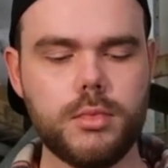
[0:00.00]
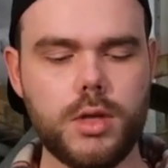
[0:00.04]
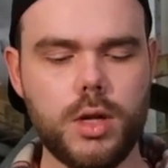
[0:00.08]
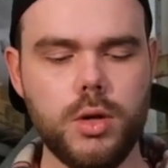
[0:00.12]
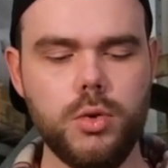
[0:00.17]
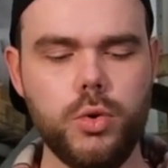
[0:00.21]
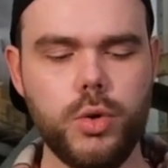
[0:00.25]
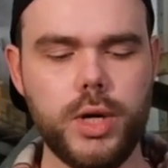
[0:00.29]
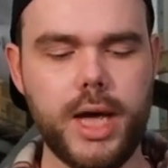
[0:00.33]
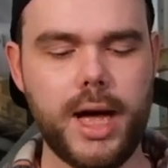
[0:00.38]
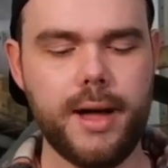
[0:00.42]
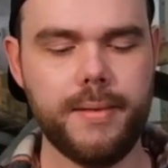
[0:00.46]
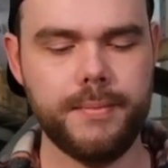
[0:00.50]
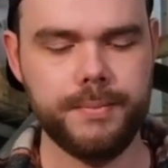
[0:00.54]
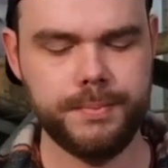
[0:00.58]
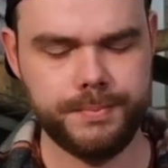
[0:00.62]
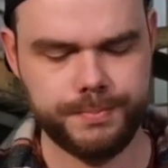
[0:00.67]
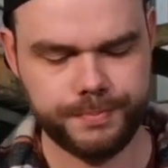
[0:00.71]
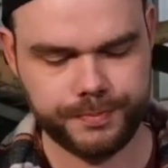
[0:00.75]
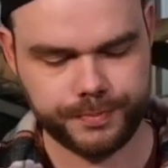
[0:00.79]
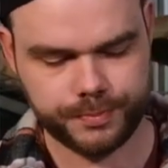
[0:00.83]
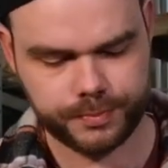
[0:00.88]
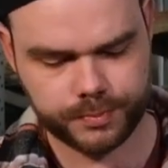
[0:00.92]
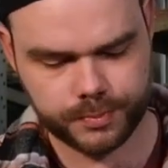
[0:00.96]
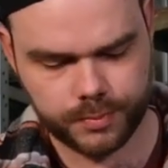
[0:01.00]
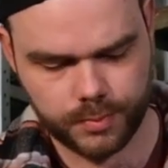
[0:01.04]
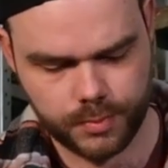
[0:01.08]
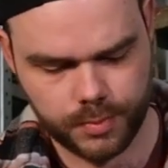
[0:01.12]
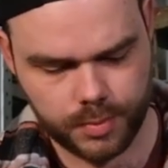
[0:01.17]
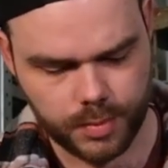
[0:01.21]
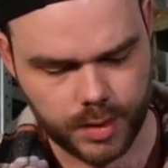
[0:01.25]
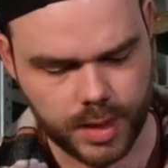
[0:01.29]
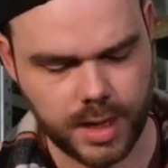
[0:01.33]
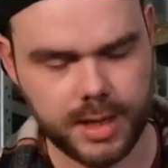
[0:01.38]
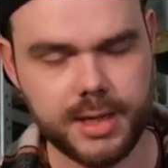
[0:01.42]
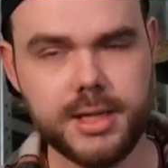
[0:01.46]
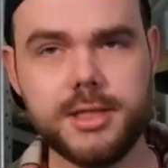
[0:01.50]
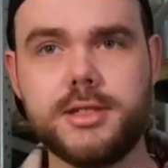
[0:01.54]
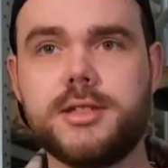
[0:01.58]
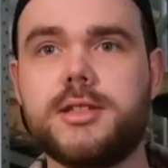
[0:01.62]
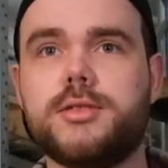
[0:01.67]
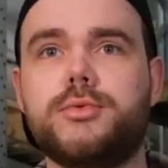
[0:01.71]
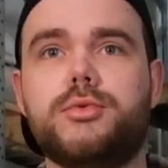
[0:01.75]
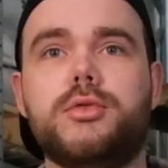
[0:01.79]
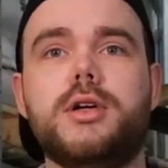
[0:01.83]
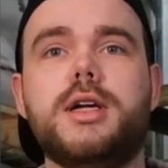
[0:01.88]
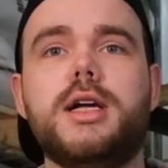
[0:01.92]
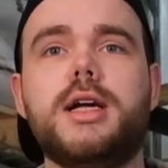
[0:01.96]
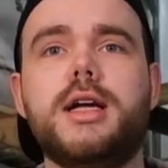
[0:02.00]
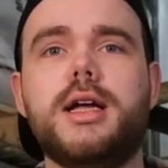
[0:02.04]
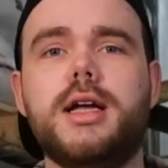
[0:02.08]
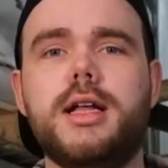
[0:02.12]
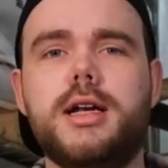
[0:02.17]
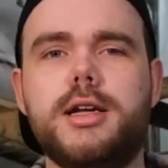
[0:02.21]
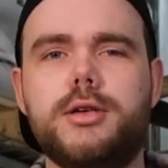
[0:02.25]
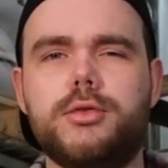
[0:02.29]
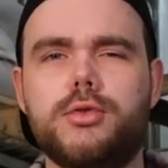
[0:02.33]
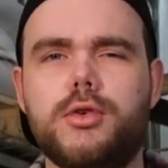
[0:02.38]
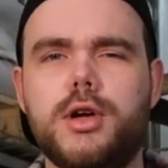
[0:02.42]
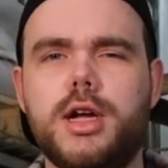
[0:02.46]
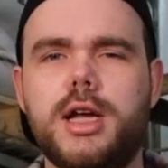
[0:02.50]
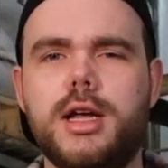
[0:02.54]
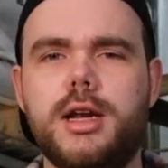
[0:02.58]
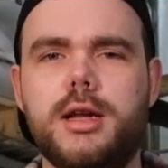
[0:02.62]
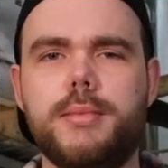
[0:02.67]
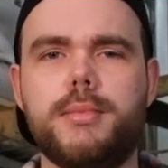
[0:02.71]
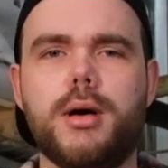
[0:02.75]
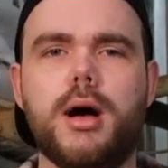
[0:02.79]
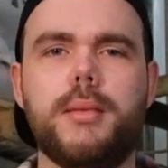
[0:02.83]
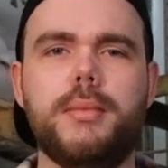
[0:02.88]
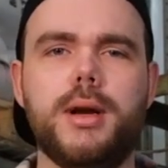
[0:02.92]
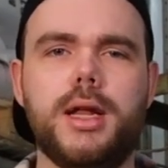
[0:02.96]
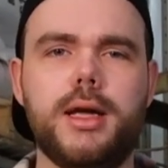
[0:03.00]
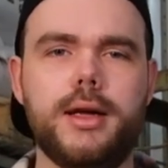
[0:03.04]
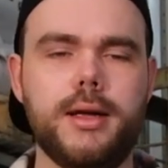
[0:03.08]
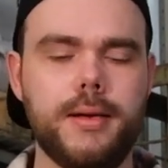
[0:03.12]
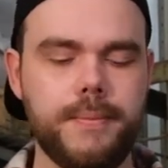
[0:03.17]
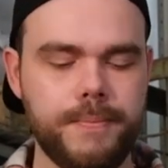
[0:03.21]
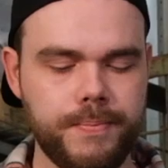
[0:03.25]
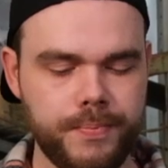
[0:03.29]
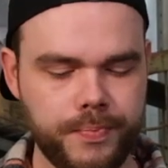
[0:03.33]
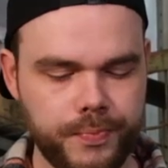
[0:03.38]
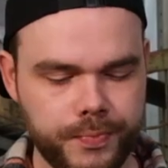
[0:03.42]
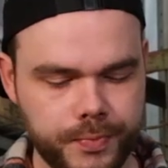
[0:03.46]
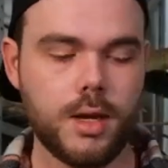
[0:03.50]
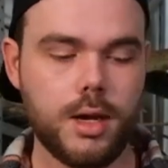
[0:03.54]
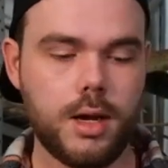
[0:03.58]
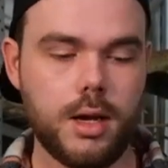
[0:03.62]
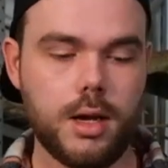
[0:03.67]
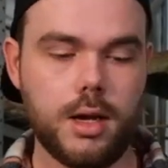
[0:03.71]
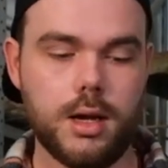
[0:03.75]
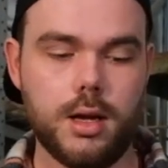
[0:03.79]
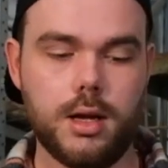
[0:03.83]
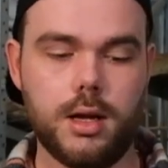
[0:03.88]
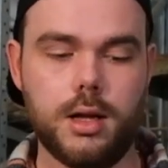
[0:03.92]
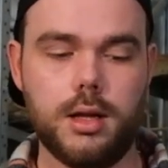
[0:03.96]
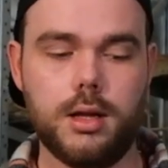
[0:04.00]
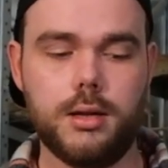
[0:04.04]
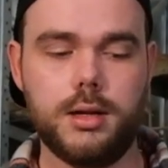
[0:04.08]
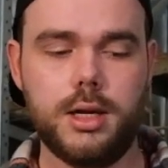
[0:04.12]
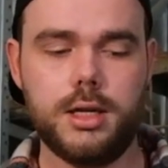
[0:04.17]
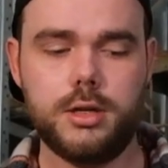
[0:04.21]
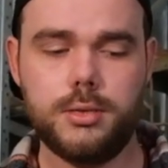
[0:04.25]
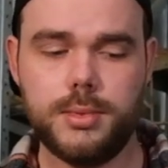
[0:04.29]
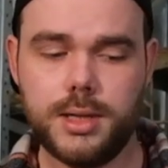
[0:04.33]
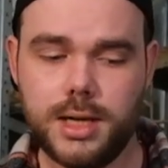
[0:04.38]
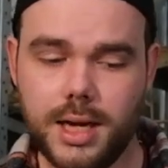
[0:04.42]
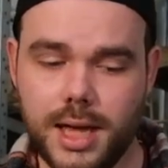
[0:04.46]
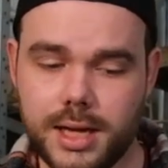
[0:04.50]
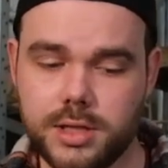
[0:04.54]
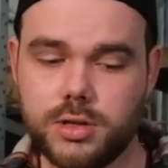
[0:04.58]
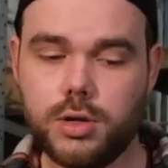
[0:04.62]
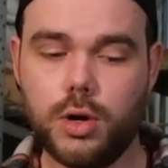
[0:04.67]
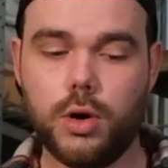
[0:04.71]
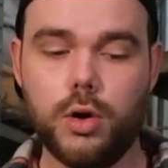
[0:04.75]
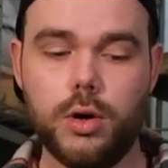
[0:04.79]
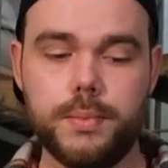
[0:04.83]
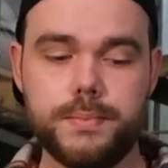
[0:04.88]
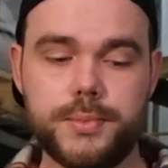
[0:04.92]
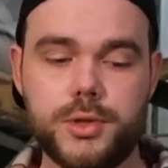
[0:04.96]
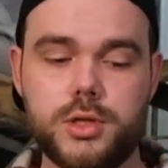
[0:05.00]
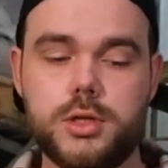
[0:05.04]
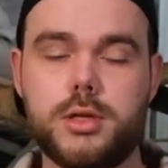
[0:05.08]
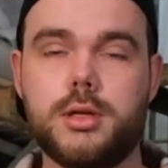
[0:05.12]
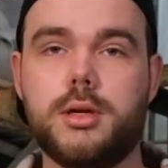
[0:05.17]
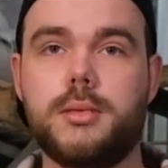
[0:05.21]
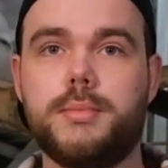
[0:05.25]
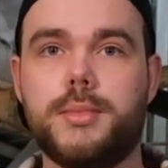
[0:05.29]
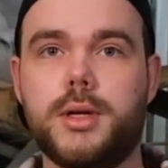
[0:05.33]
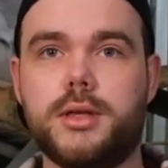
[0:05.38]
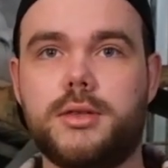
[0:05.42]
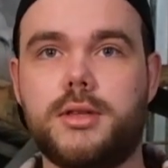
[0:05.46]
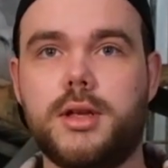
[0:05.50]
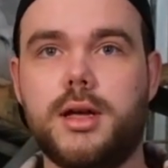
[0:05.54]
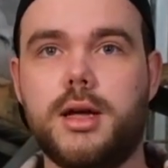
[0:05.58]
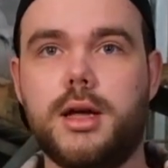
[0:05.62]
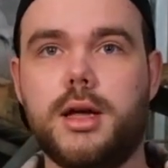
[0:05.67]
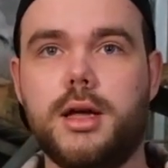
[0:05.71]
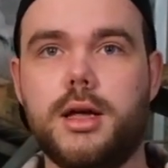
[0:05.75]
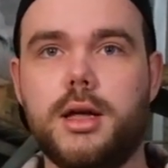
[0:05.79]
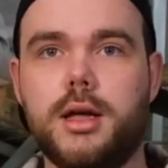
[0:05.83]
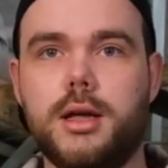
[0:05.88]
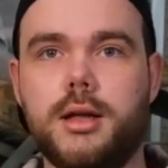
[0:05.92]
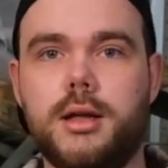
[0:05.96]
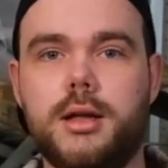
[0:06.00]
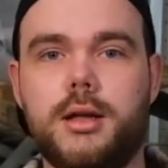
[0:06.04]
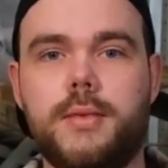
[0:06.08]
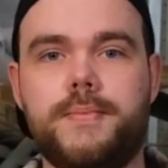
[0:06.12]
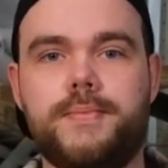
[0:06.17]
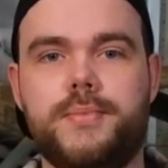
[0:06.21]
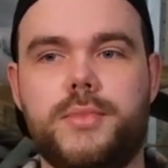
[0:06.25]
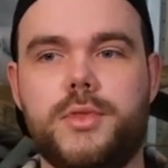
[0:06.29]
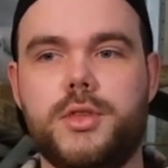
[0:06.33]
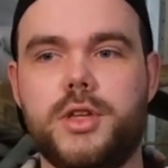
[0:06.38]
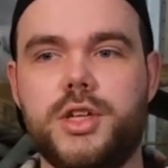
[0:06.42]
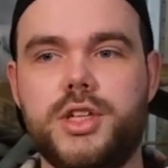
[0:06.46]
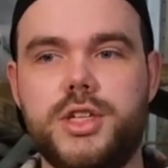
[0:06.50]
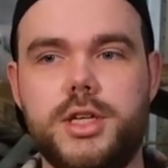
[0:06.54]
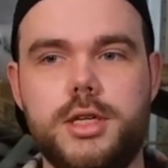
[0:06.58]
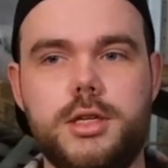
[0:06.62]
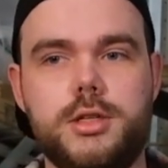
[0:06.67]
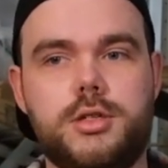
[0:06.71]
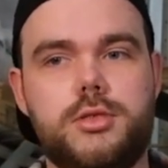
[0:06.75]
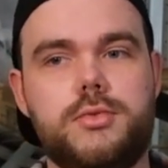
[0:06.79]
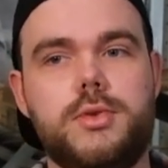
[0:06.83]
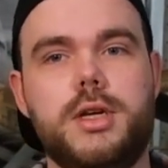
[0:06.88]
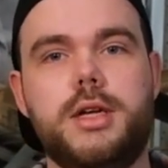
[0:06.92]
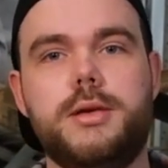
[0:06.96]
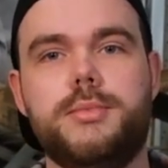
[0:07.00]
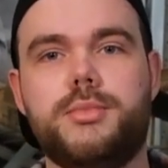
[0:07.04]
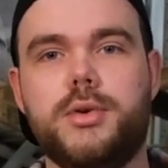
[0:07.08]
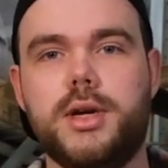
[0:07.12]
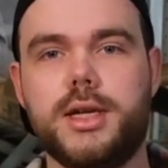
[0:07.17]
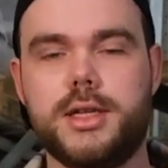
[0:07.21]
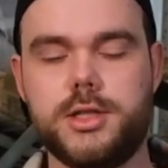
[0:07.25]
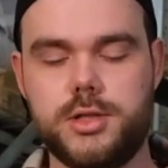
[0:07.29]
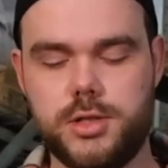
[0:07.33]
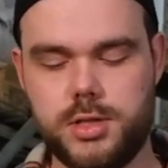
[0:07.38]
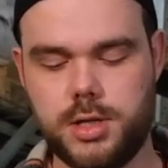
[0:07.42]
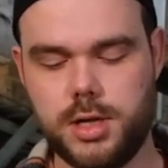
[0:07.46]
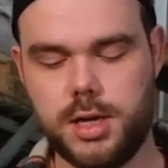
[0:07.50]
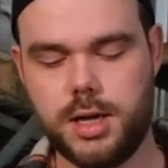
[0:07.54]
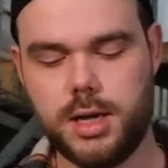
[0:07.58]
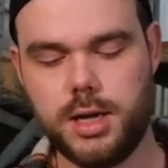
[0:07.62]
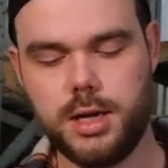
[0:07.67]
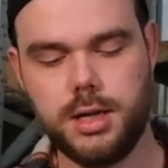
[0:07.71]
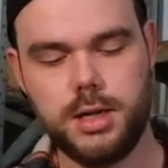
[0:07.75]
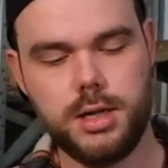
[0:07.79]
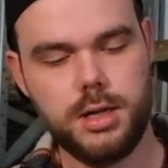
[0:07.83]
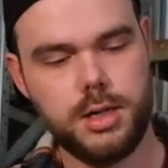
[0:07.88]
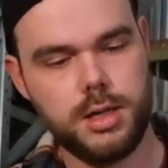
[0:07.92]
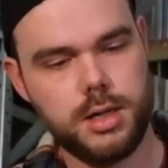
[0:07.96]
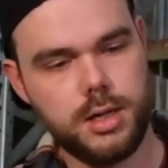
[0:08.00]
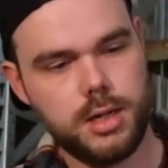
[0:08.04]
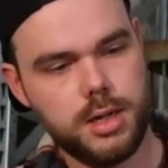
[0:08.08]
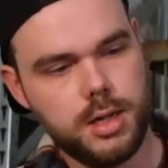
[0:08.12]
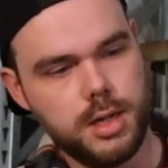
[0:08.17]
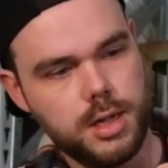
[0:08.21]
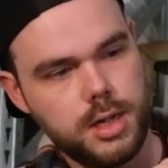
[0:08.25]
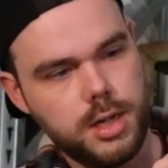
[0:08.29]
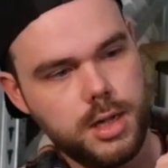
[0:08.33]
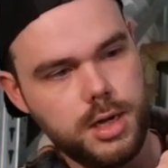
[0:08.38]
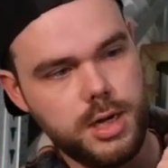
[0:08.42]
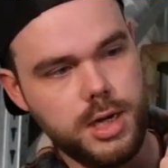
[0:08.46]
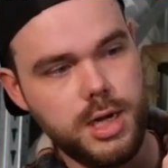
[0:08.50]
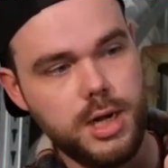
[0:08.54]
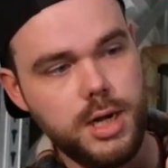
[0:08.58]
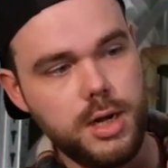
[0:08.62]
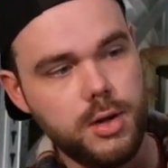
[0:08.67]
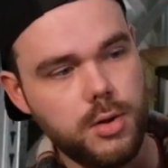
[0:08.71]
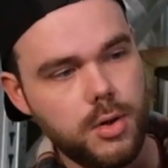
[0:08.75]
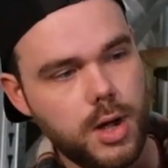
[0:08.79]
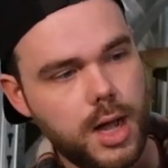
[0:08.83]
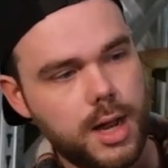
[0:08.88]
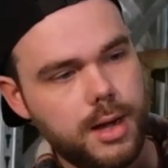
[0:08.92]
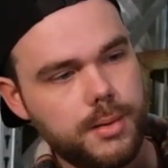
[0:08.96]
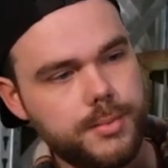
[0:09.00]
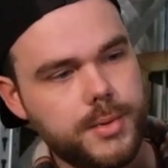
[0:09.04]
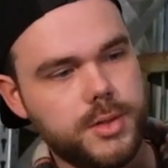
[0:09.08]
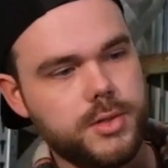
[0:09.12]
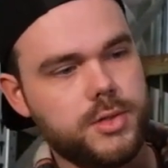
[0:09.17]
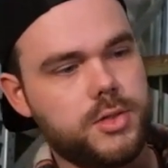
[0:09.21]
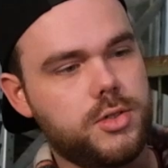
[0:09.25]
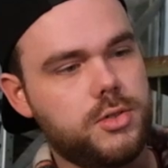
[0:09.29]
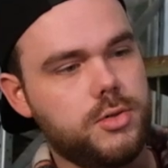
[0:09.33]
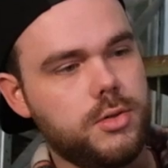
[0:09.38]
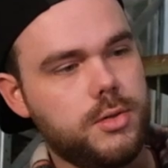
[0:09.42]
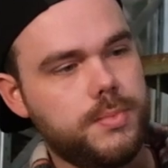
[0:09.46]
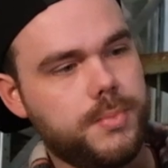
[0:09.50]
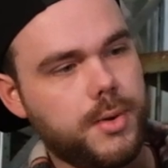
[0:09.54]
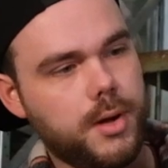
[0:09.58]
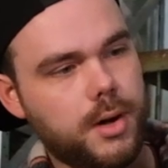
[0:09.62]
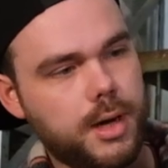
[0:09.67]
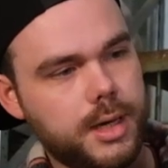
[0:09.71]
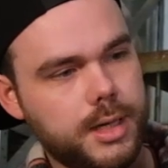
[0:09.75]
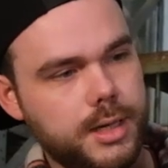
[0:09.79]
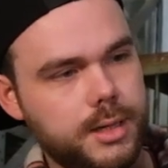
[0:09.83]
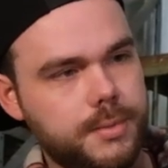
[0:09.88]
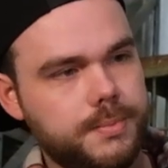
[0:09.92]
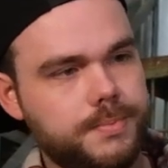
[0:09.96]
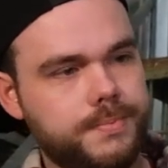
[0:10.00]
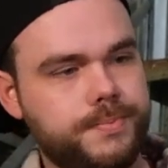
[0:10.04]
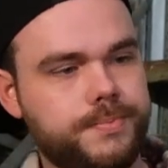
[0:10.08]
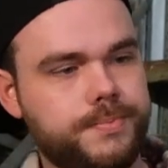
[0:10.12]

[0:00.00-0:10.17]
Oh yeah, and it's really, really bubbly. A little bit less hops, but the yeast really brings new elements to the party.